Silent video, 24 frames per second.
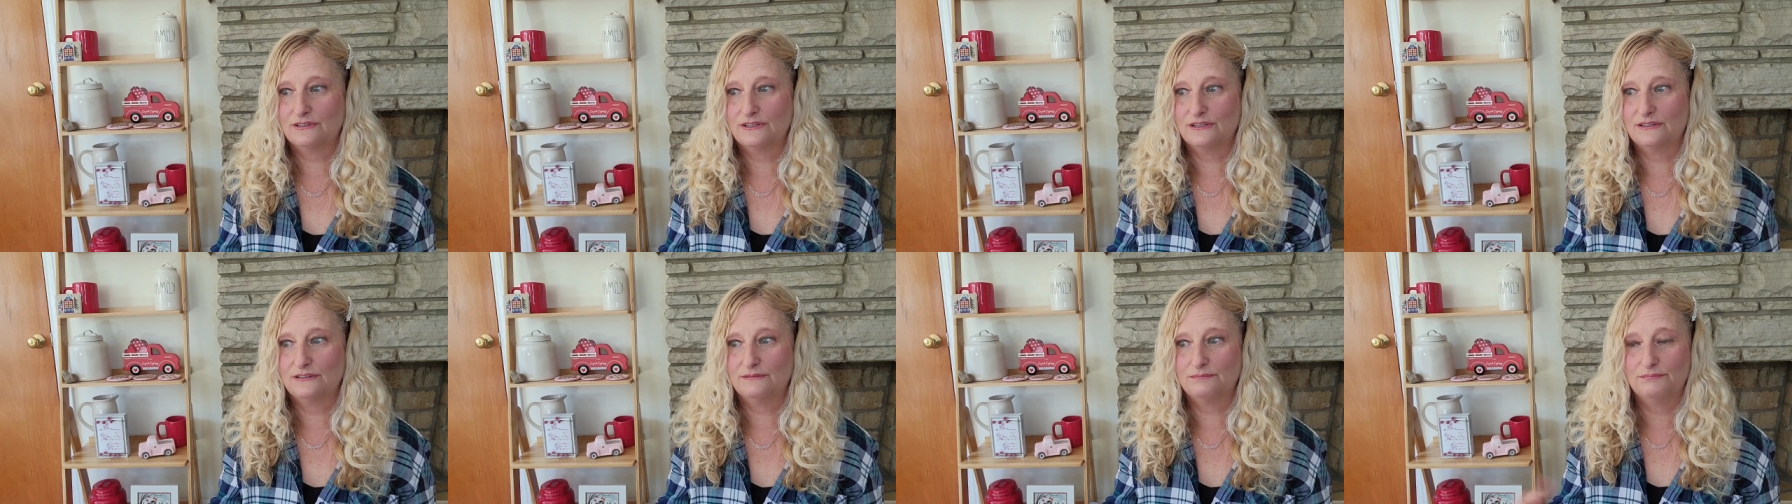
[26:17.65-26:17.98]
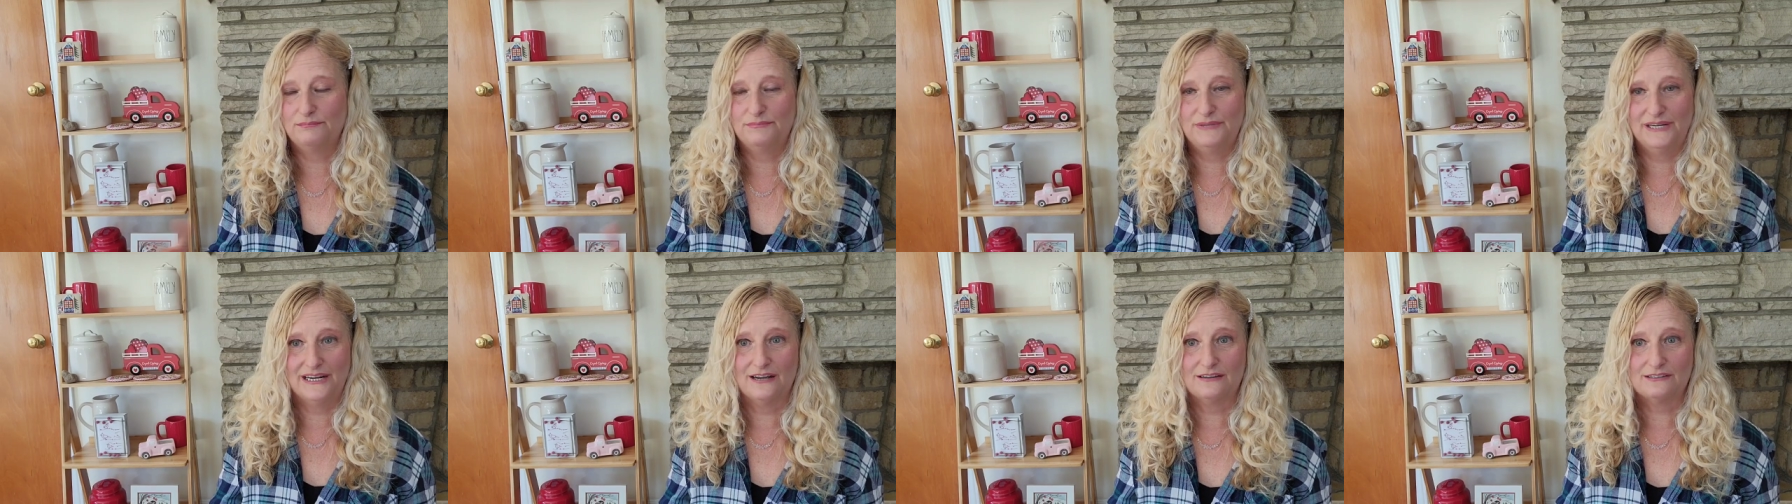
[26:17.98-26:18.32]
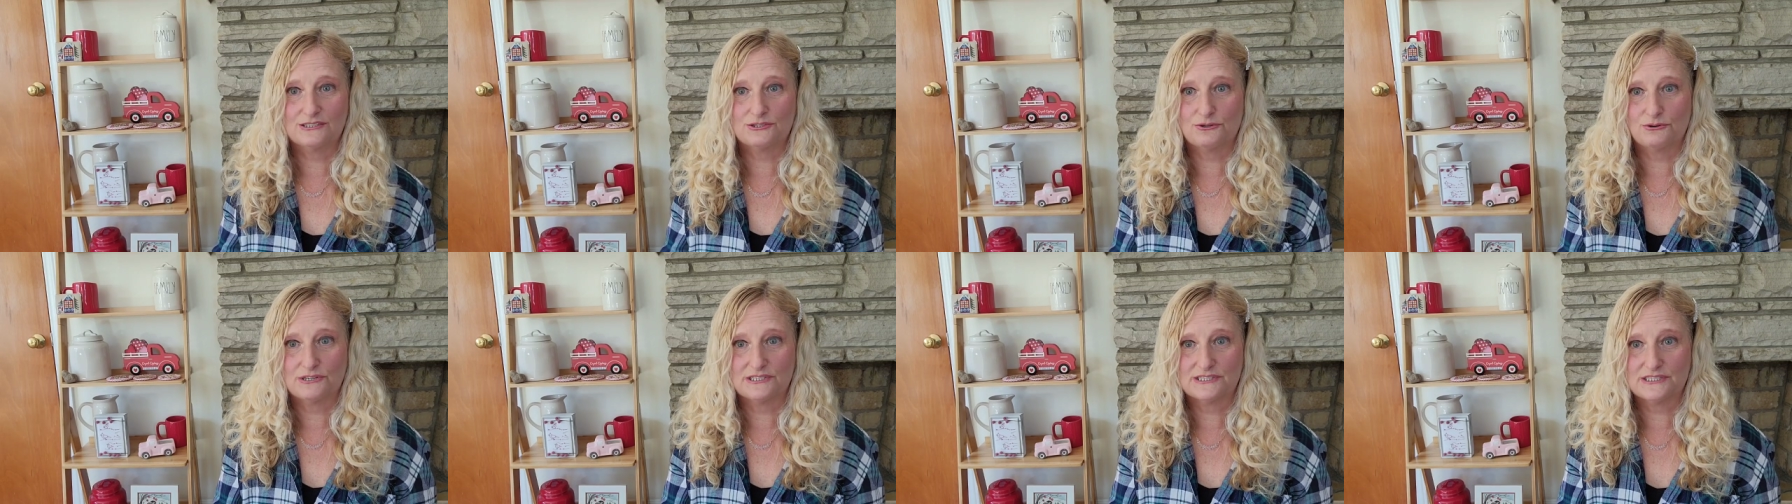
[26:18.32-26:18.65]
and be
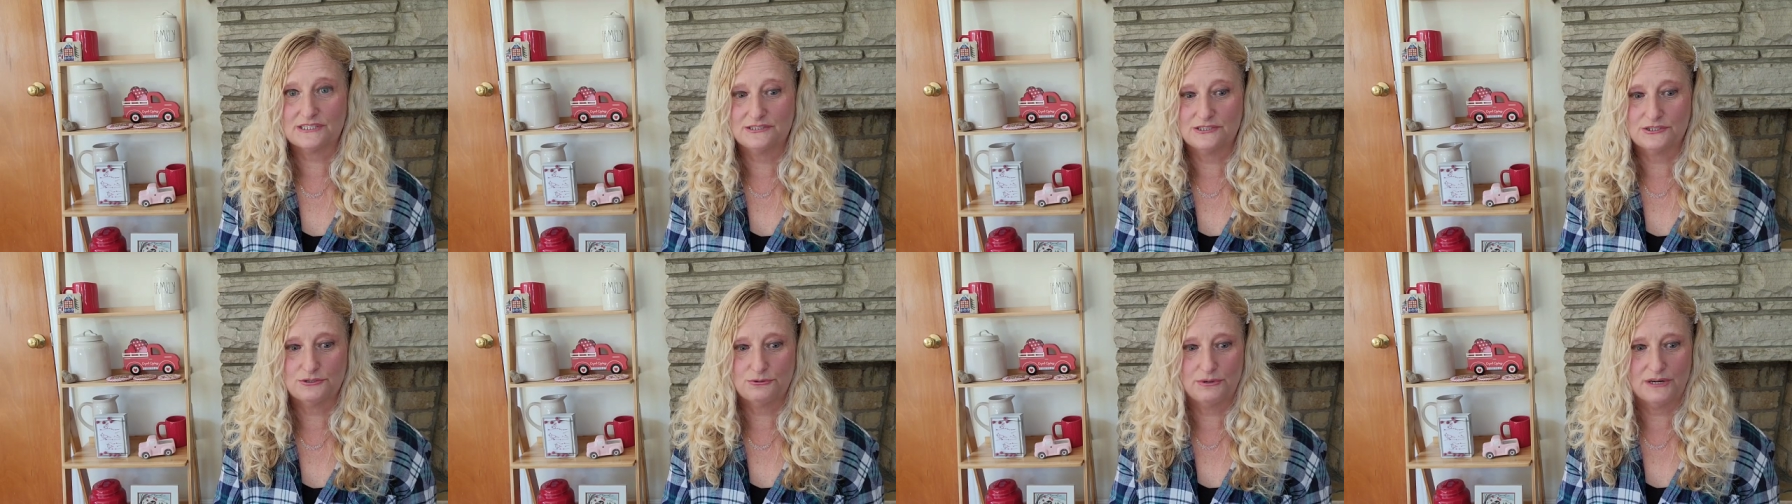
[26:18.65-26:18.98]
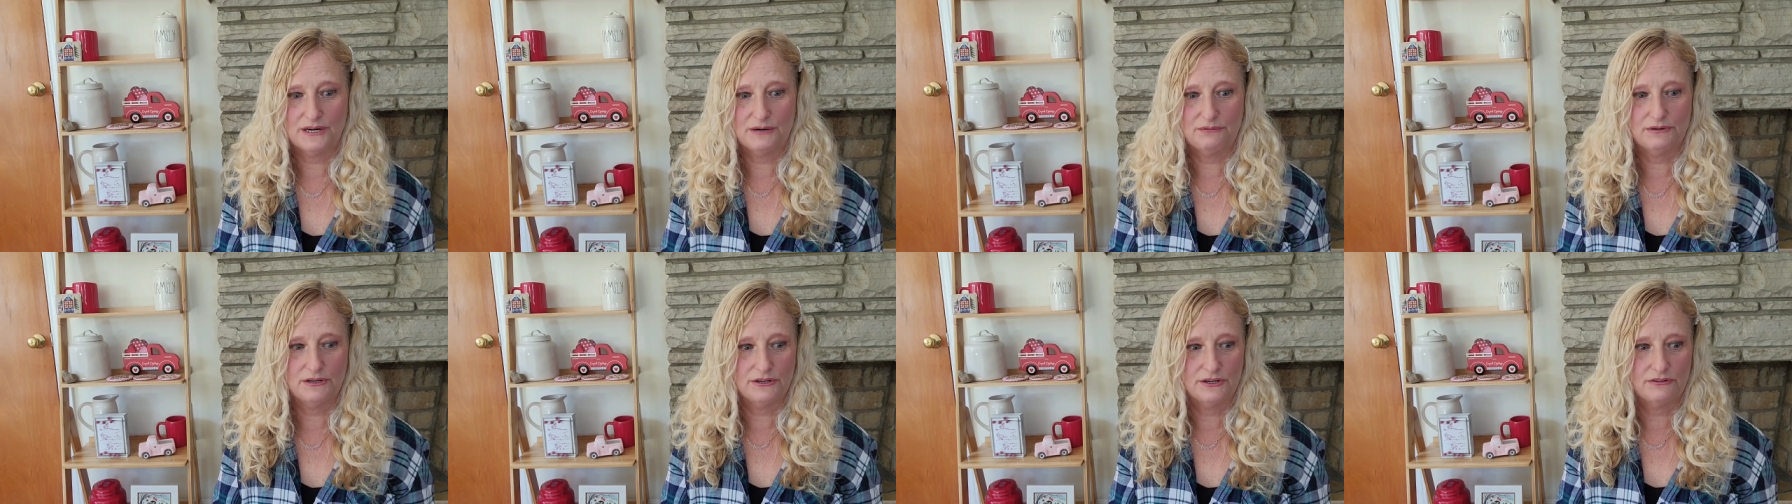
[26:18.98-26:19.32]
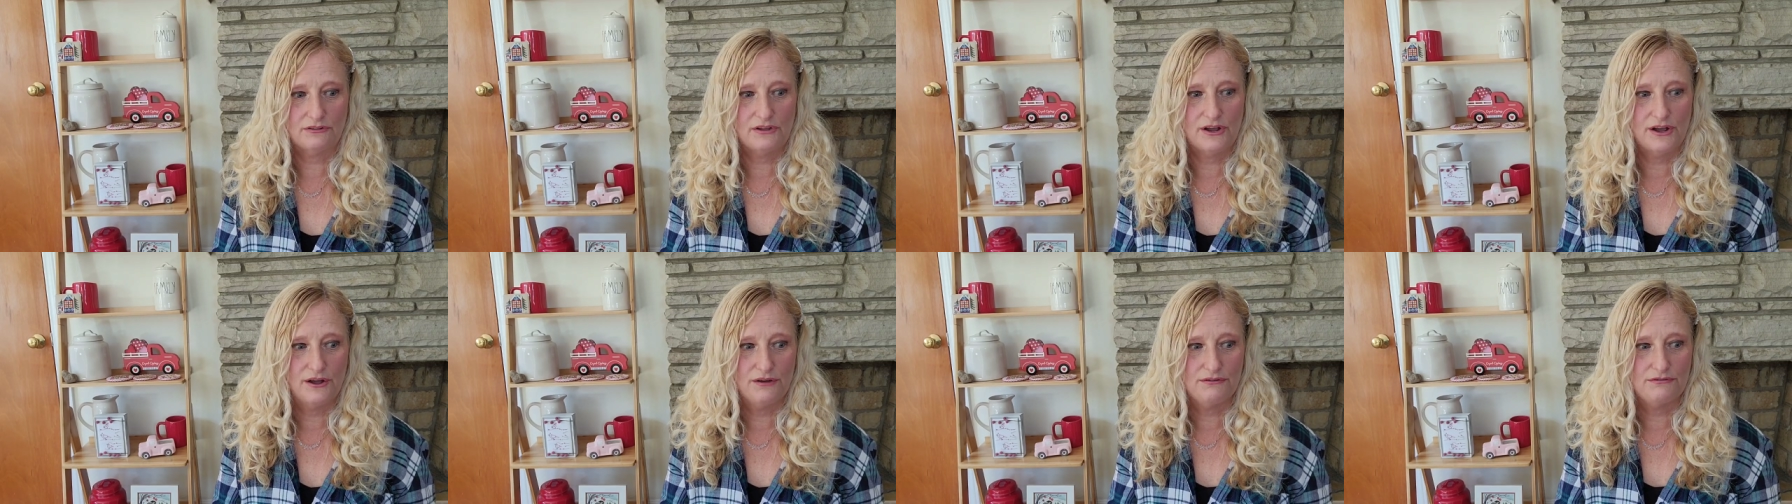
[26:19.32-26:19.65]
outdoors and do what I really
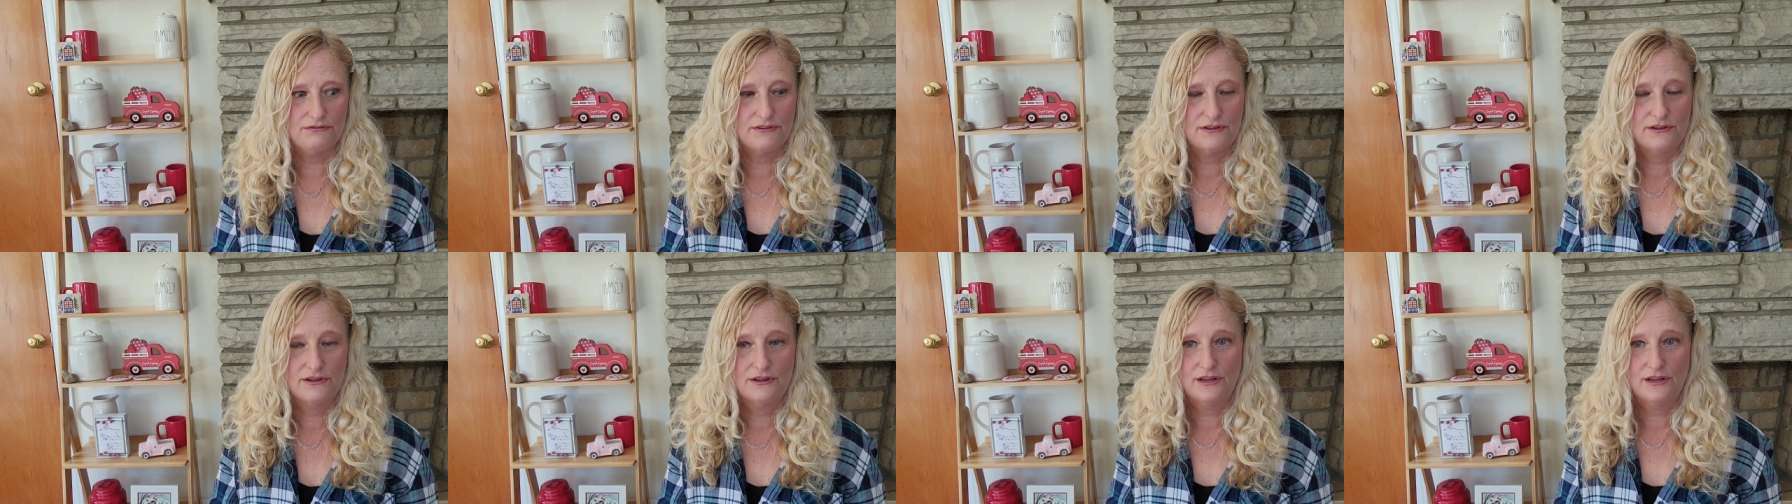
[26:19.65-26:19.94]
love.